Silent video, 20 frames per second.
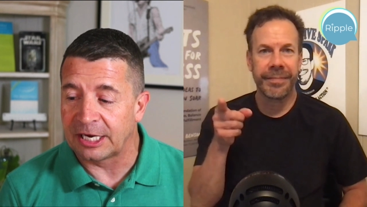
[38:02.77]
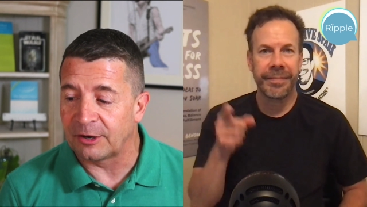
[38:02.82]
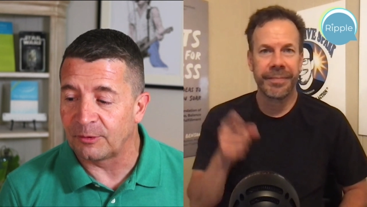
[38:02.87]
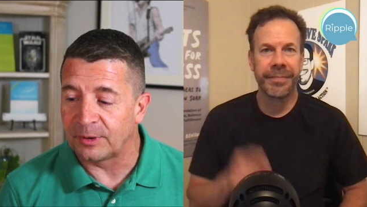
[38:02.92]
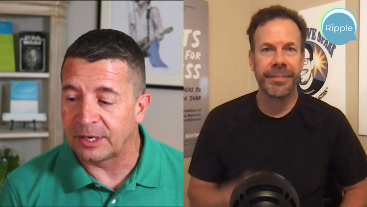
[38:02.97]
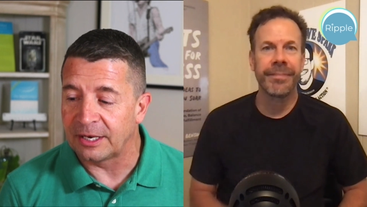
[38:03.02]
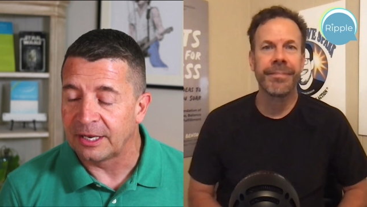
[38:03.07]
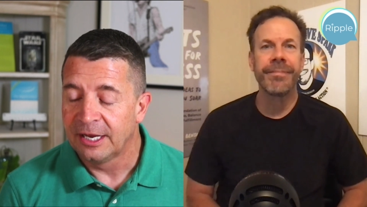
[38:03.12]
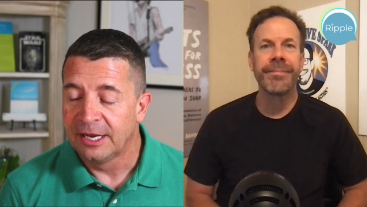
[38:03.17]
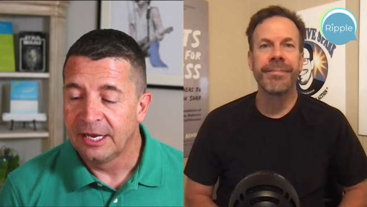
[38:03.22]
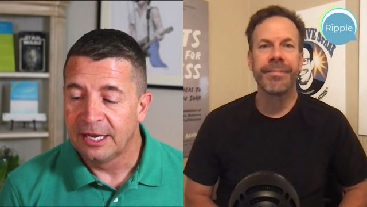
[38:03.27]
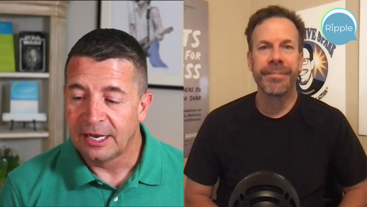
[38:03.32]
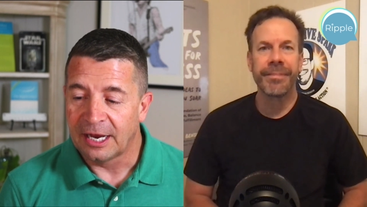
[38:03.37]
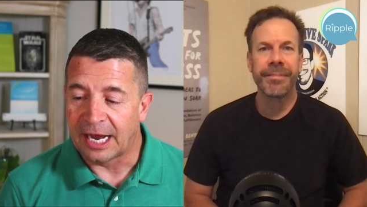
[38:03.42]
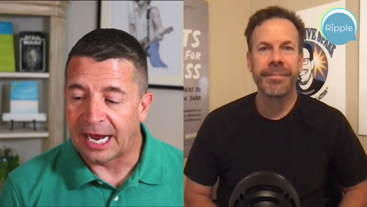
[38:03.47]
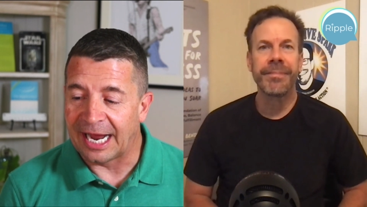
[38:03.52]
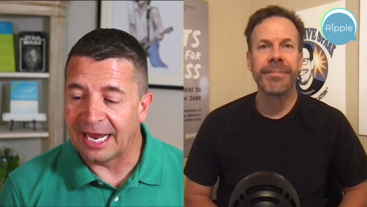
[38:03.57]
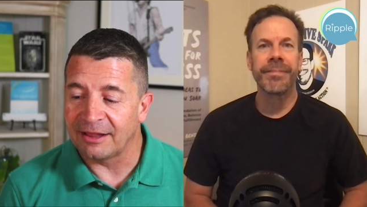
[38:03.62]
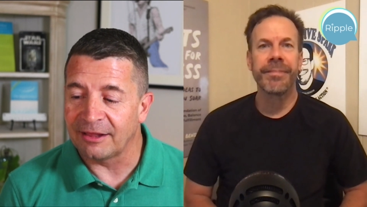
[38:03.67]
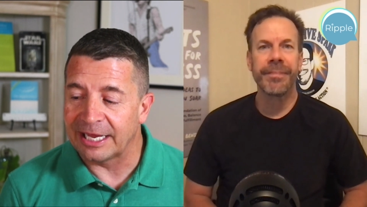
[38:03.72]
Speaker 1: know, we
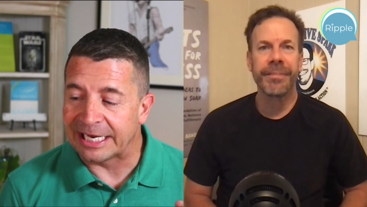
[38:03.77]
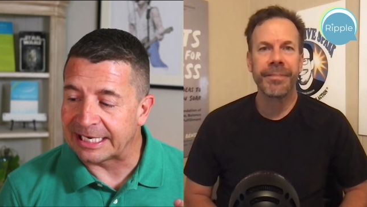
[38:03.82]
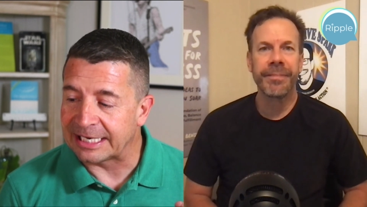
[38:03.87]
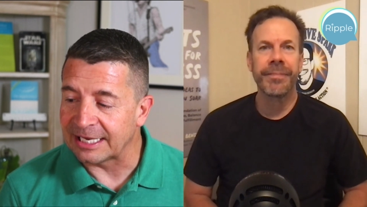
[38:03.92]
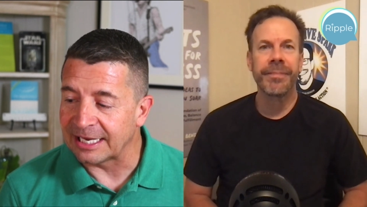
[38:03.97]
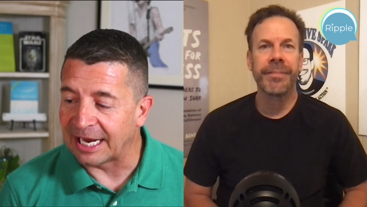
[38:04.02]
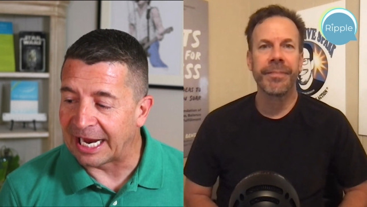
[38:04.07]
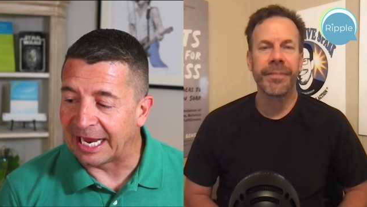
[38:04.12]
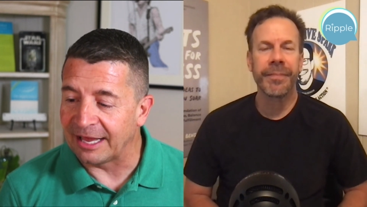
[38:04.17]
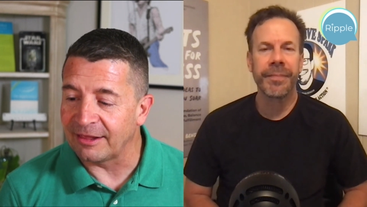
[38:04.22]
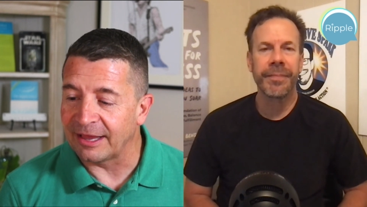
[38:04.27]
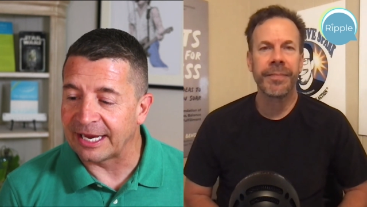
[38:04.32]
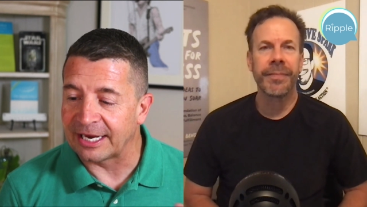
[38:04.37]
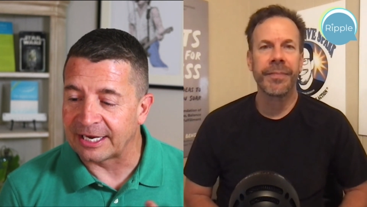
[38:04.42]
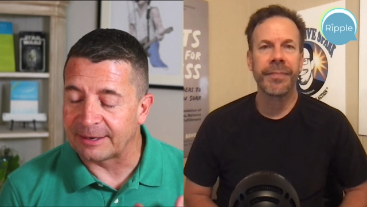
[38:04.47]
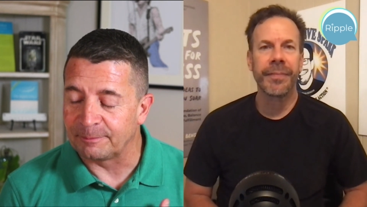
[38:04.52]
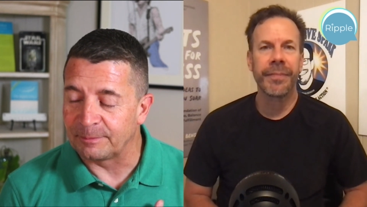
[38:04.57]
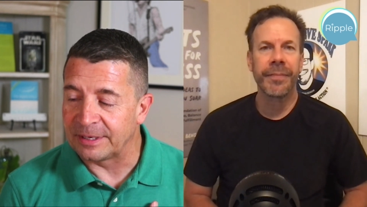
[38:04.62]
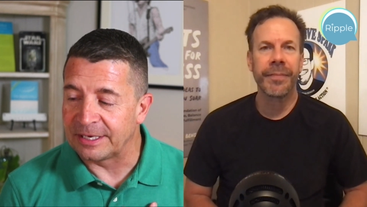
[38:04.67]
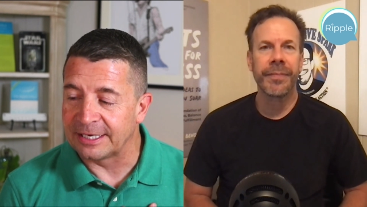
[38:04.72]
I like I
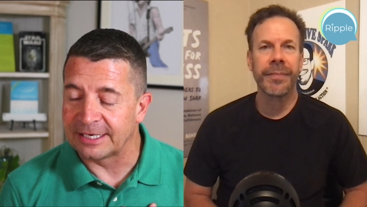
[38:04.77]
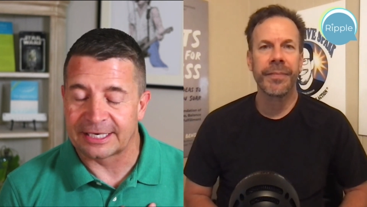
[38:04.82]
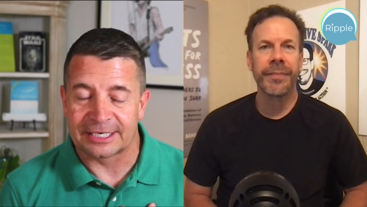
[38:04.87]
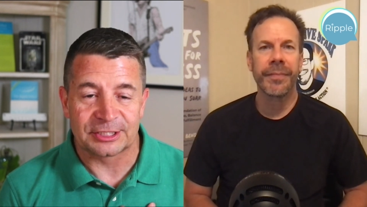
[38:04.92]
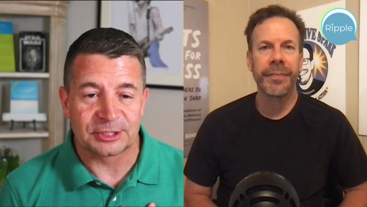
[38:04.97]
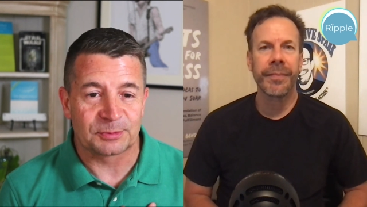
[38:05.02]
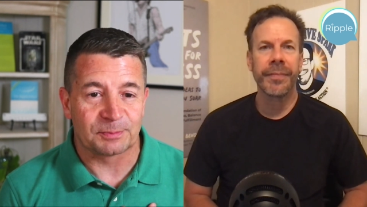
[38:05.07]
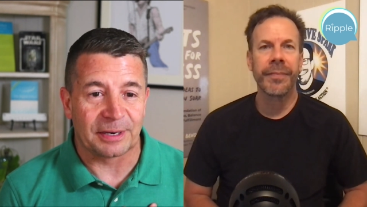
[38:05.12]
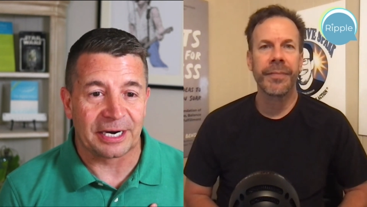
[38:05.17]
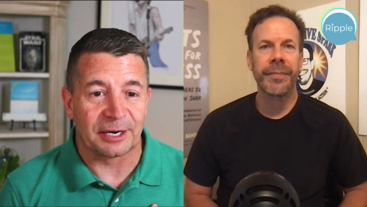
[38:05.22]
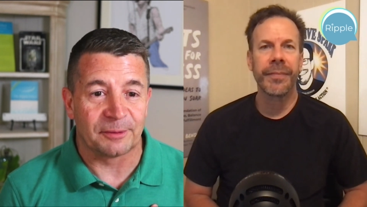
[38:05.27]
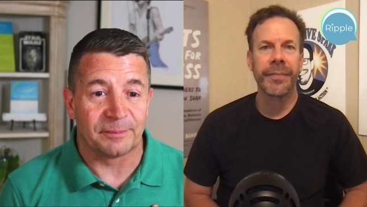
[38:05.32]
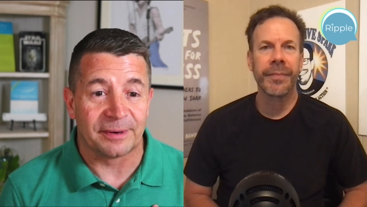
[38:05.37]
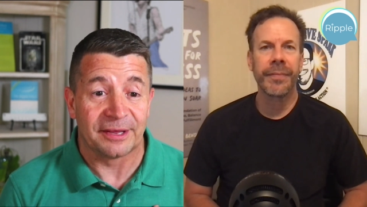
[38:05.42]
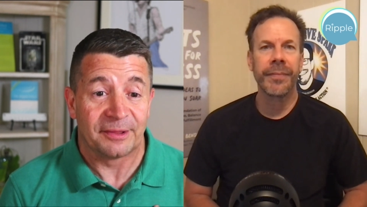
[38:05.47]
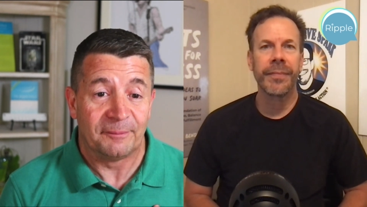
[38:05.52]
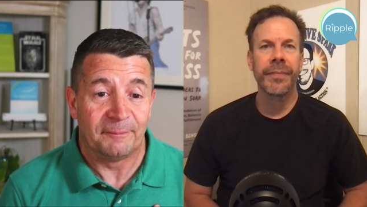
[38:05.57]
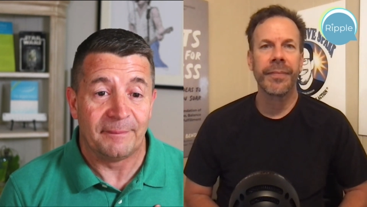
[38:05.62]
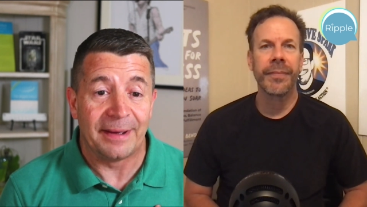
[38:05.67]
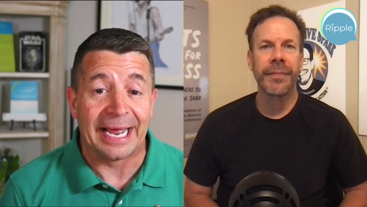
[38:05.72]
like being inspired by
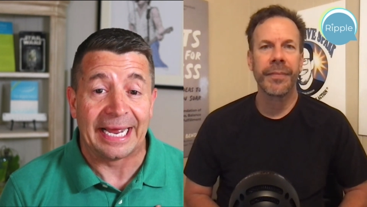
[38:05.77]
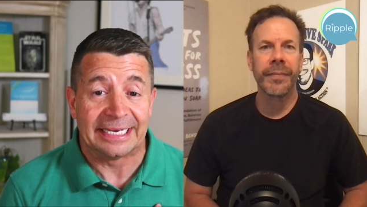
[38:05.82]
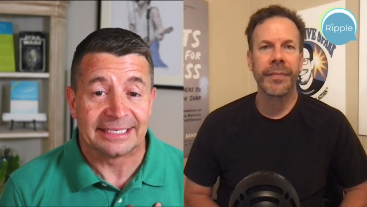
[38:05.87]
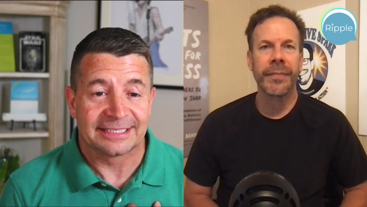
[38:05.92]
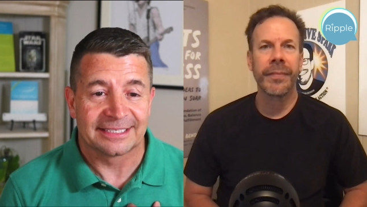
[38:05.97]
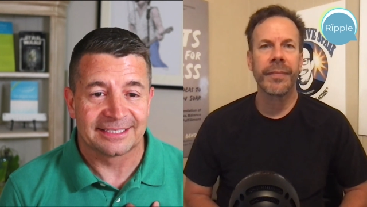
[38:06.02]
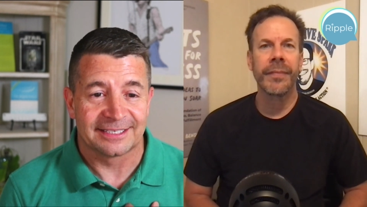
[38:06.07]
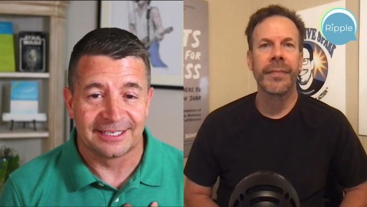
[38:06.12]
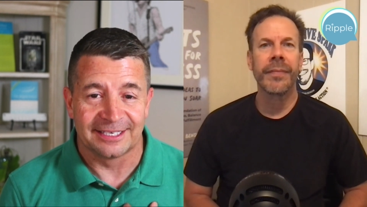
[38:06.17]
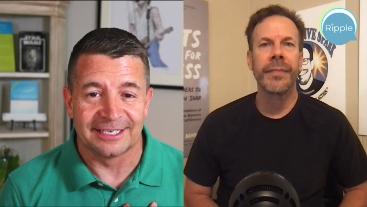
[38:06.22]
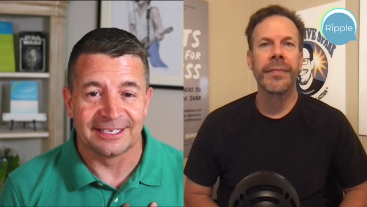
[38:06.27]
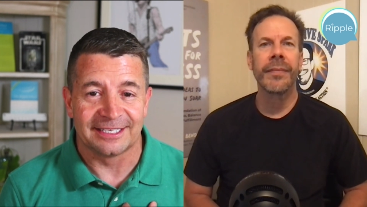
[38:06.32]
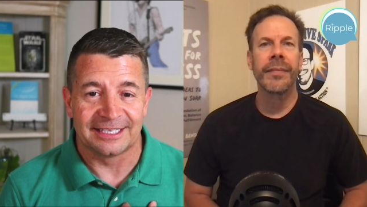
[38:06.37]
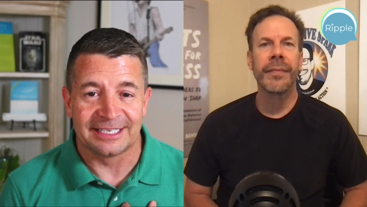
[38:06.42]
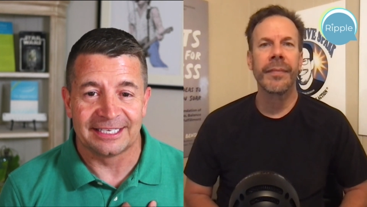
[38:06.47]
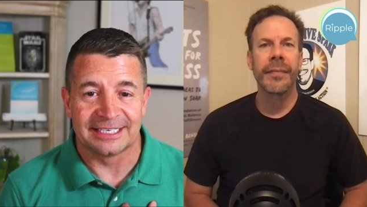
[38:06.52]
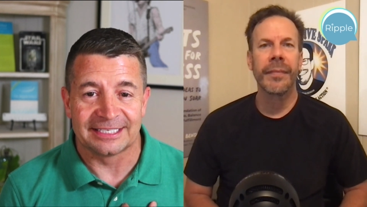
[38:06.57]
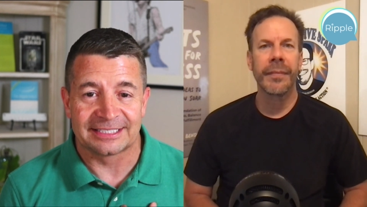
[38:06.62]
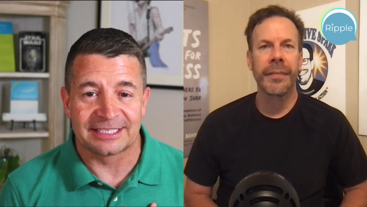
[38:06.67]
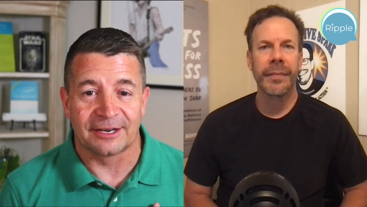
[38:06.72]
the mess, the
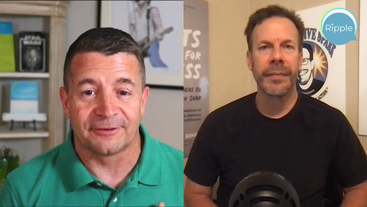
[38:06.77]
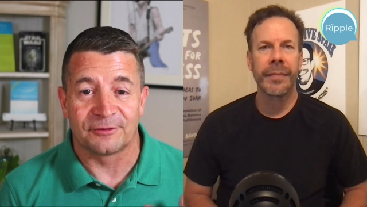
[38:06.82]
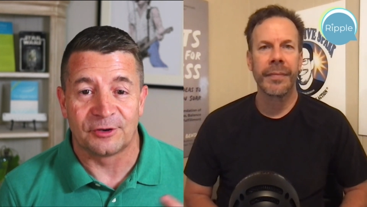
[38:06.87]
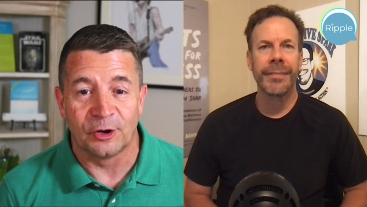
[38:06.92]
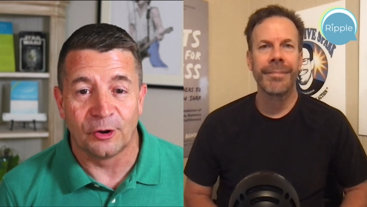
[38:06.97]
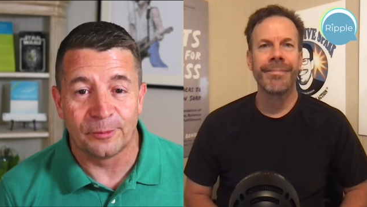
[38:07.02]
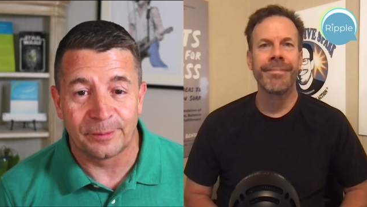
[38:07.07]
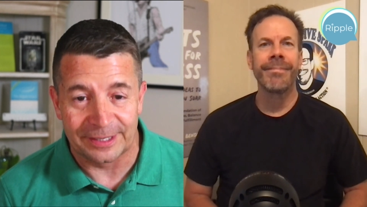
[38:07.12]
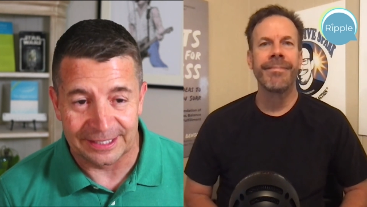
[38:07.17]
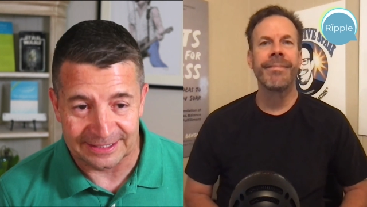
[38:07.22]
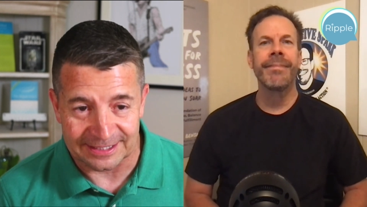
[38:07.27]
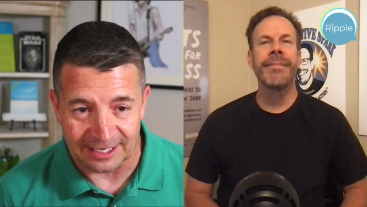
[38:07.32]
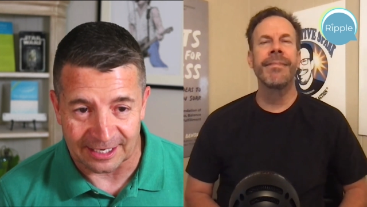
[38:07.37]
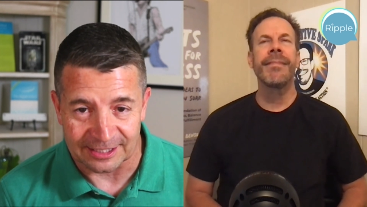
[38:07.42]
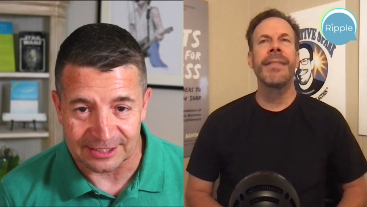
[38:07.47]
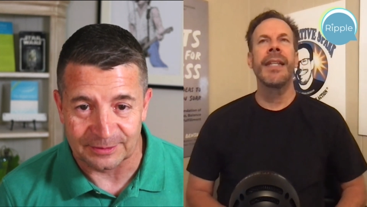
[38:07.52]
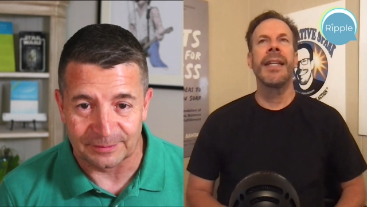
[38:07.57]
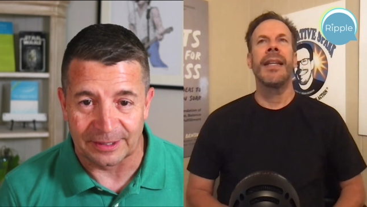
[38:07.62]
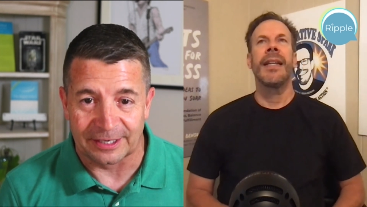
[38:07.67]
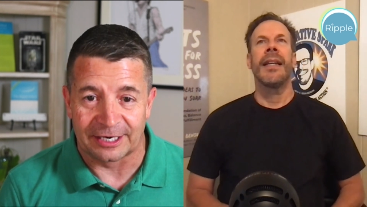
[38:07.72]
the stuff nobody
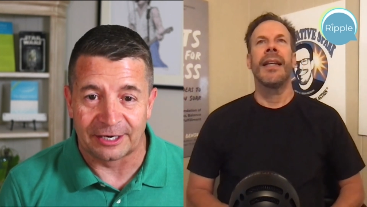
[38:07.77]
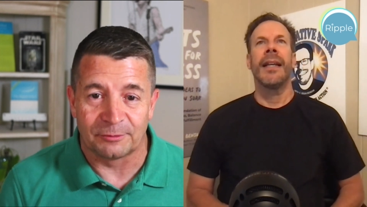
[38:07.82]
talks about.